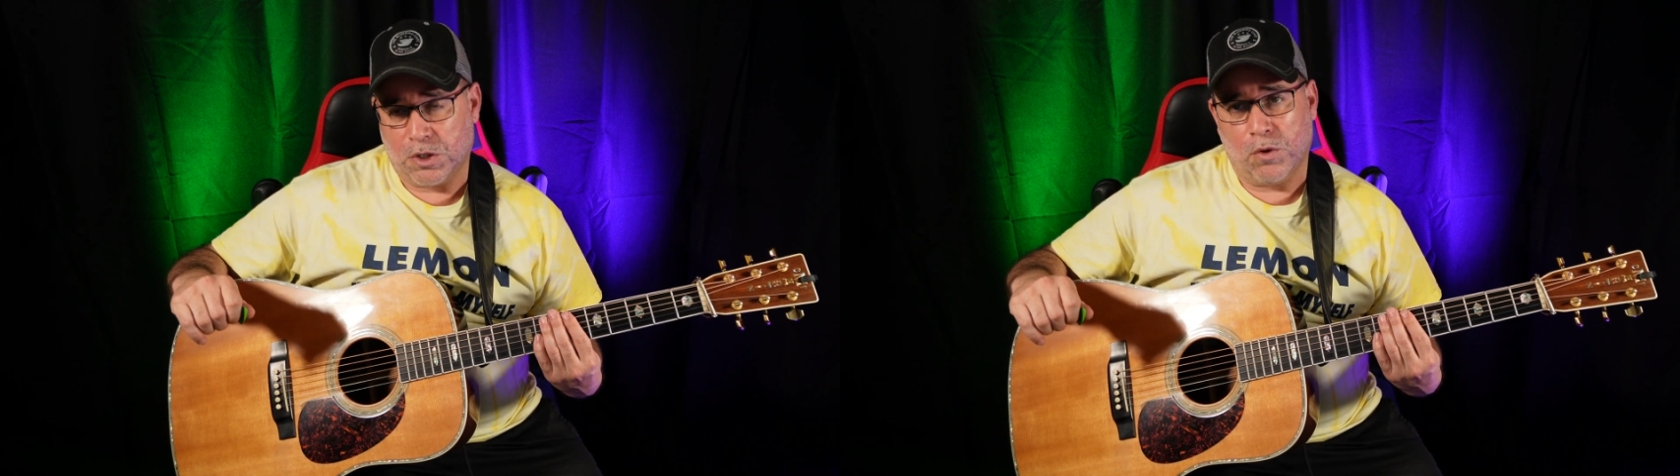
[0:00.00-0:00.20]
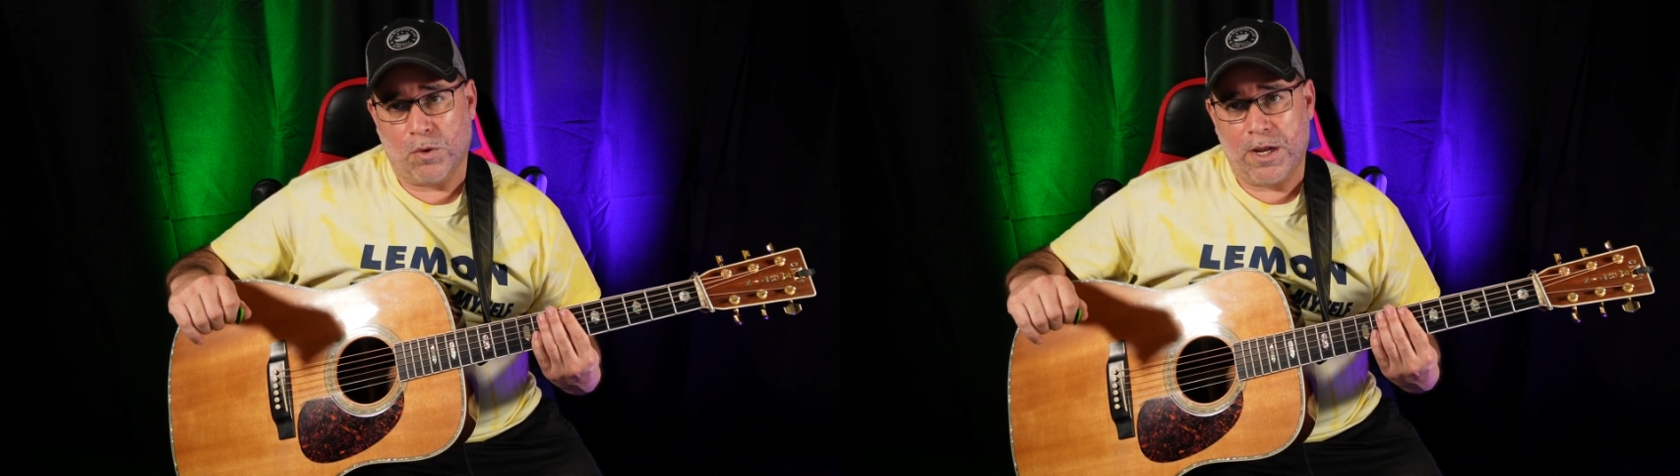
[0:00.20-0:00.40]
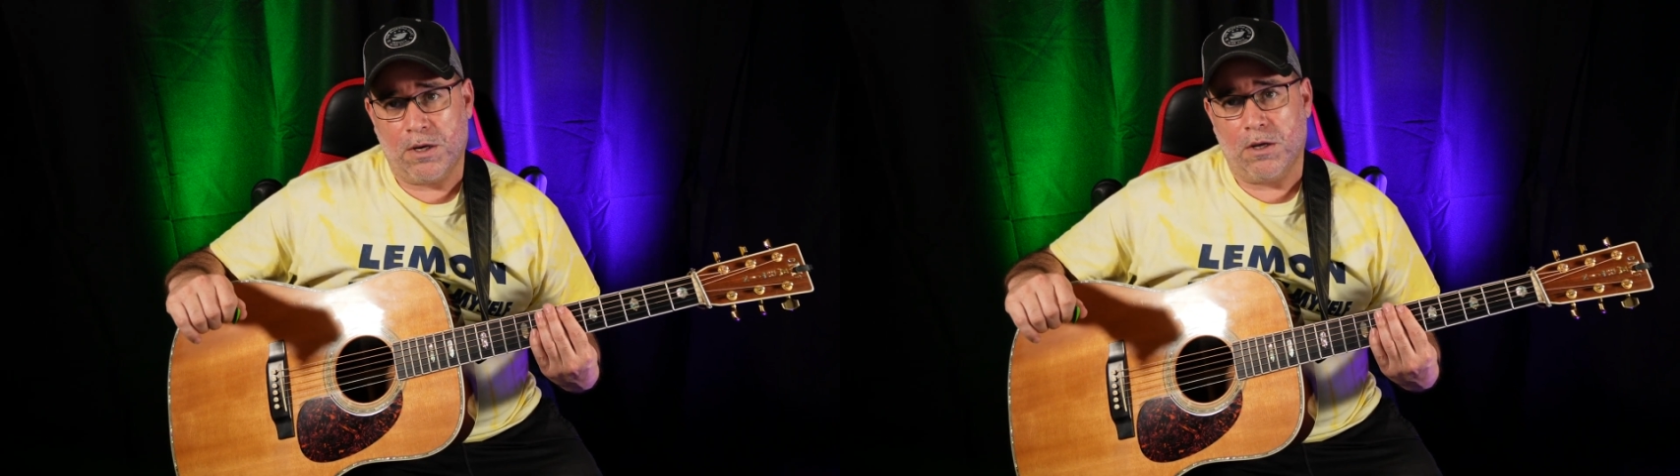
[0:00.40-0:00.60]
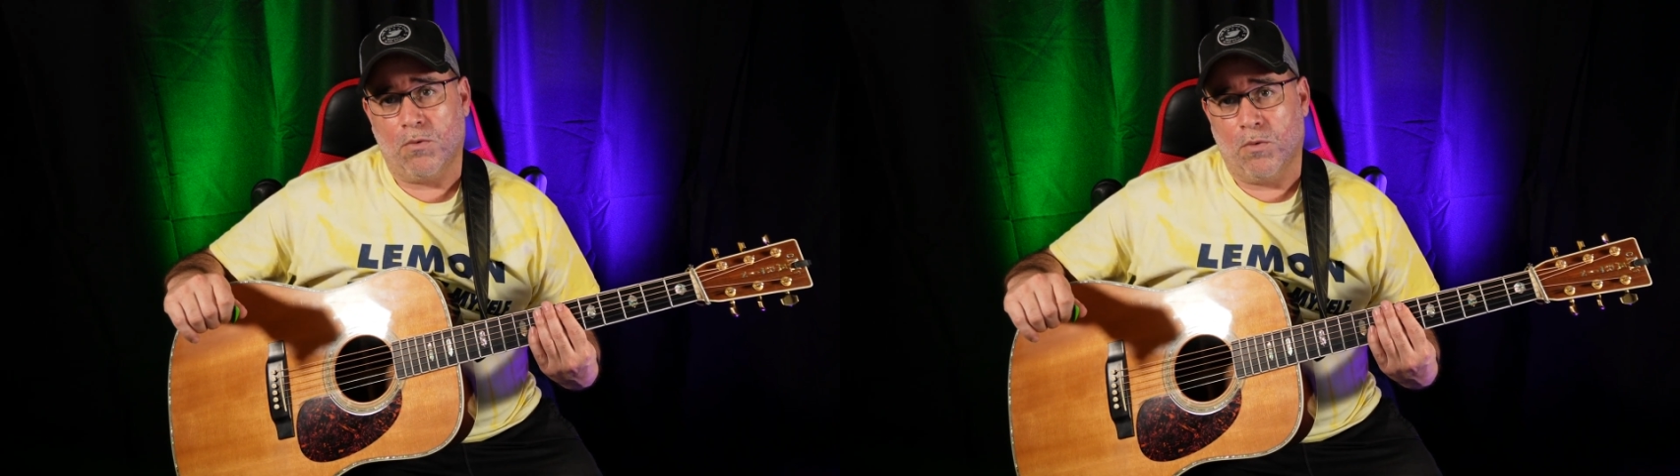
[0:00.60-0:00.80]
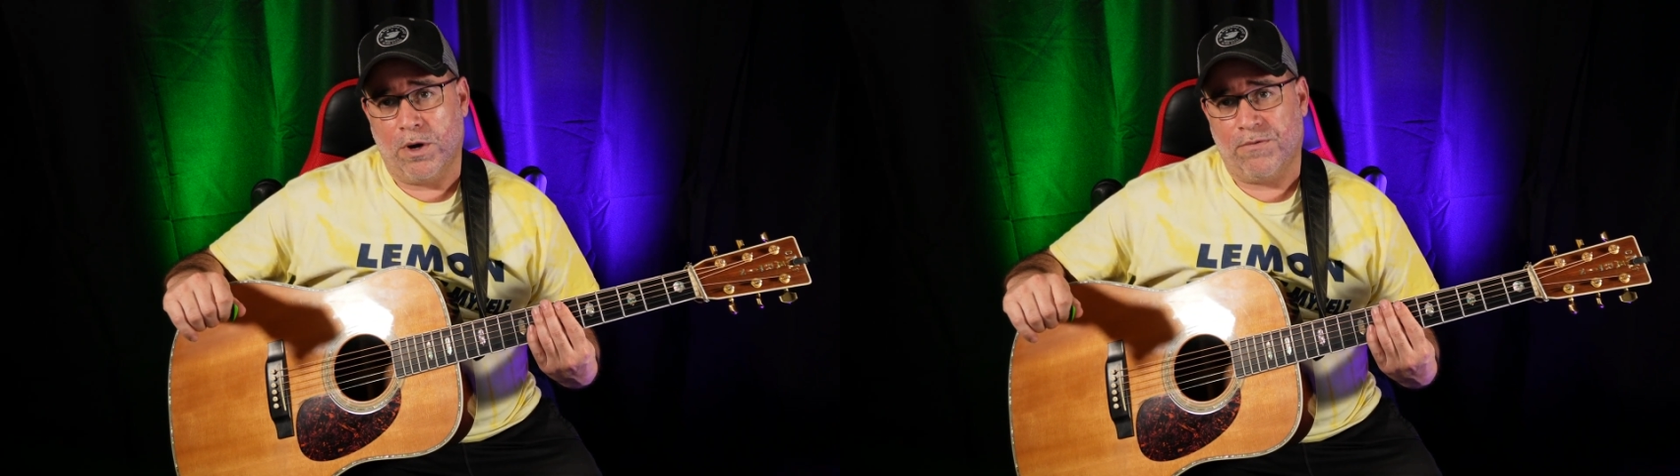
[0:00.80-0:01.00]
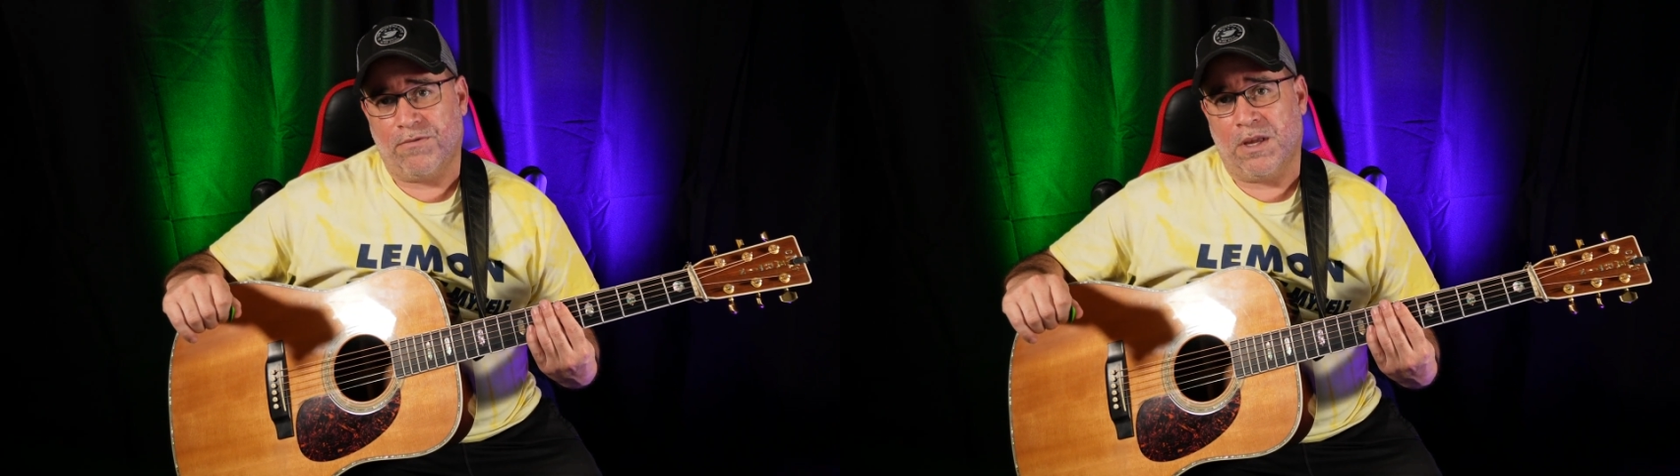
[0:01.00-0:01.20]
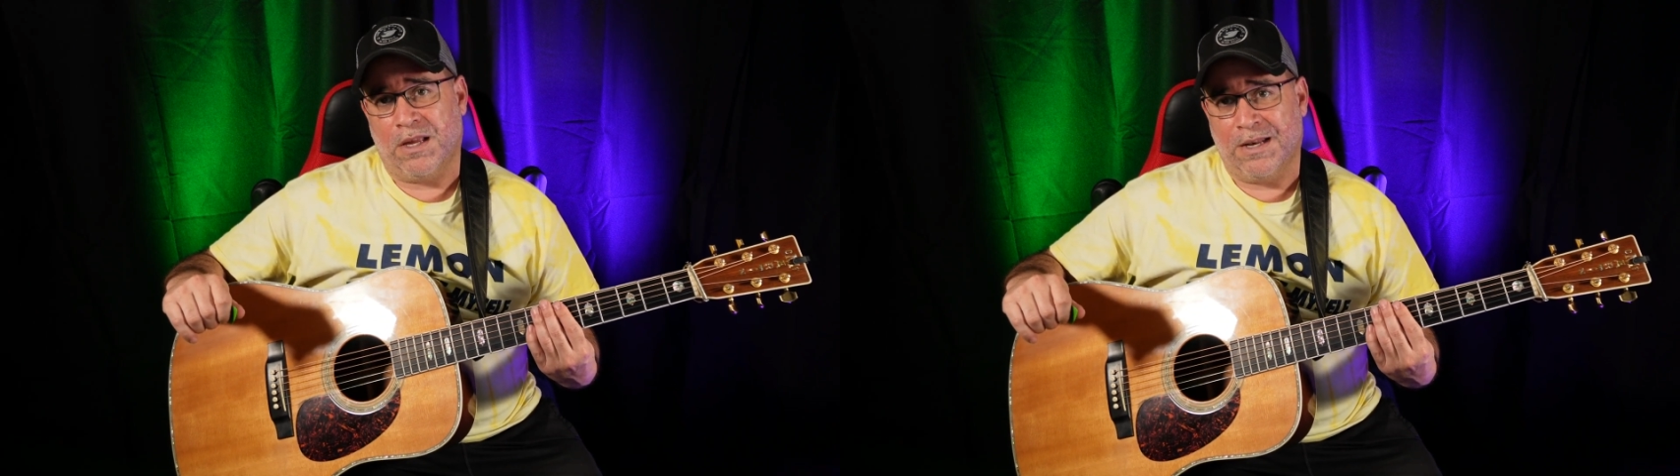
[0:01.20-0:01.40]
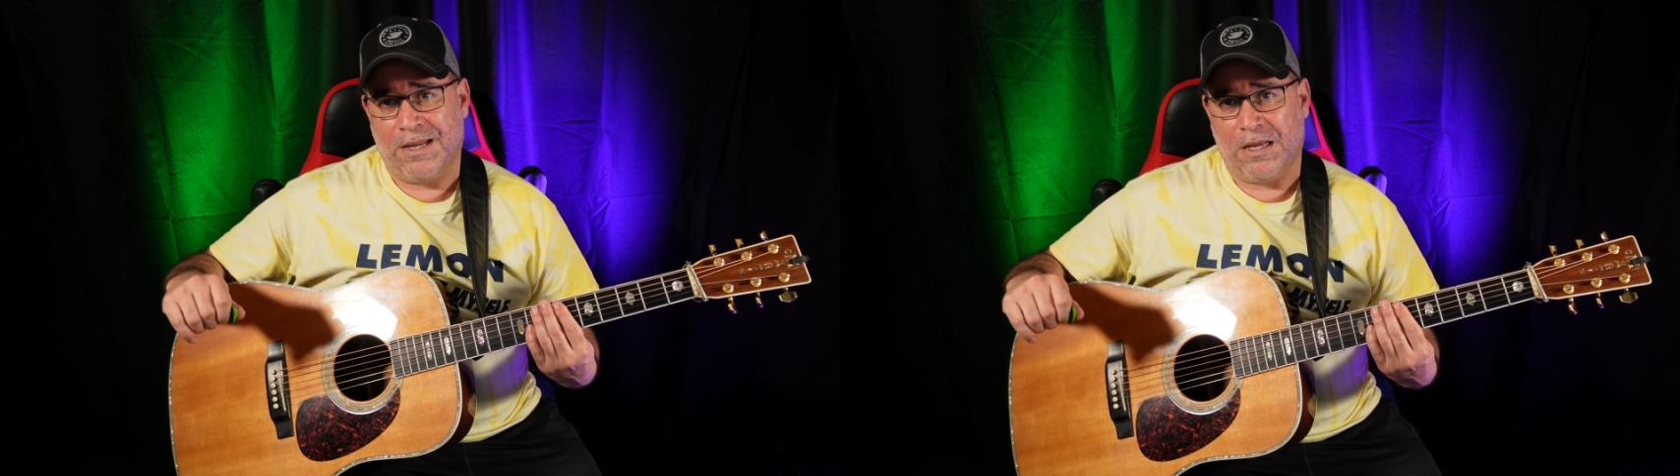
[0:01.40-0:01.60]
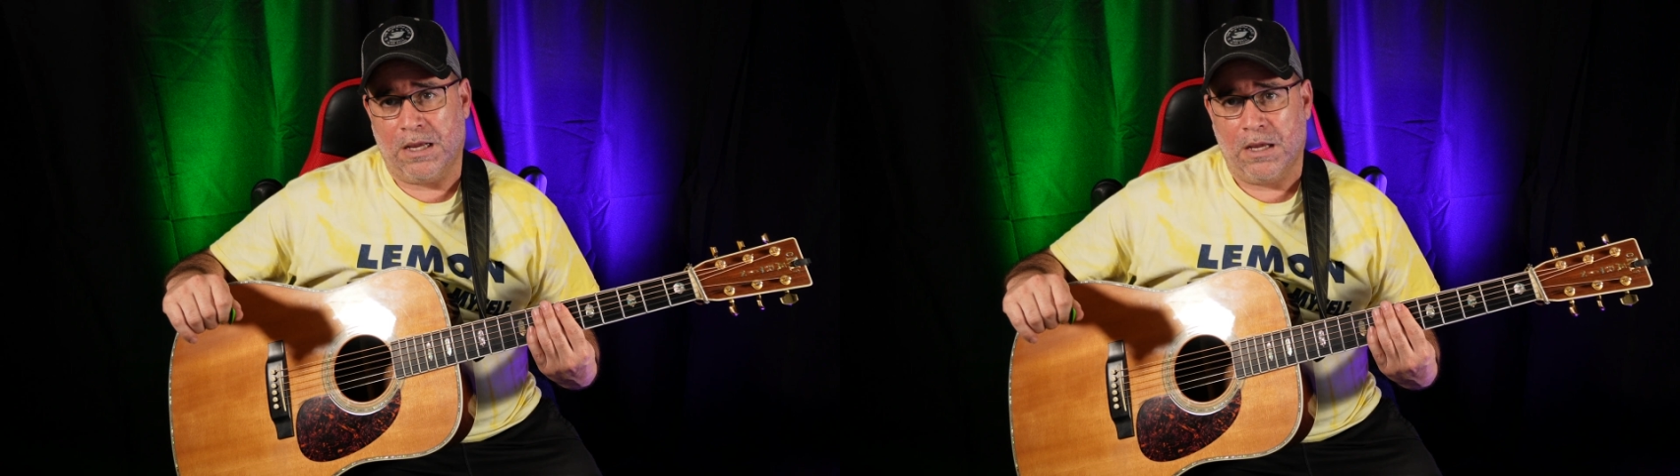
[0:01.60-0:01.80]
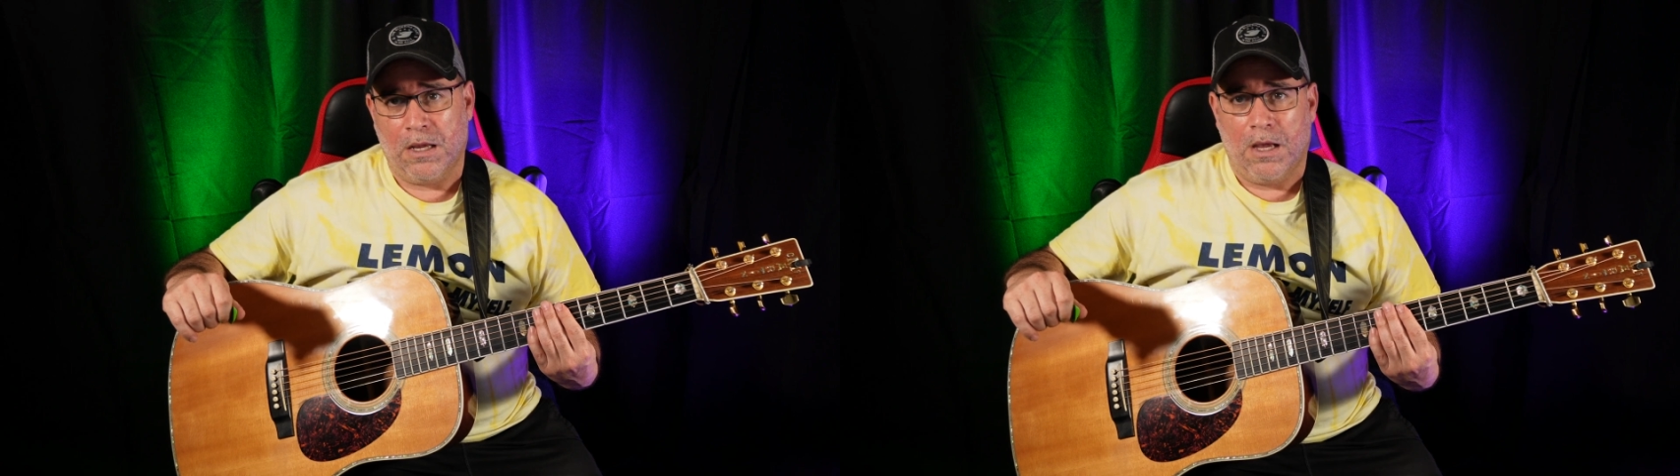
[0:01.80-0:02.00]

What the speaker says: great riff in D.